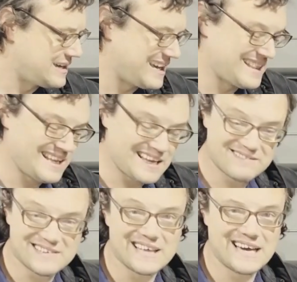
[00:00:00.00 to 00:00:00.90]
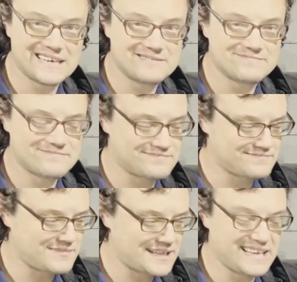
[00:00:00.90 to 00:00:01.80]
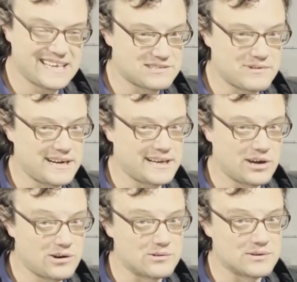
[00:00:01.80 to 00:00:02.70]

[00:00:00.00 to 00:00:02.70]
And then after that, I think it's ready to go.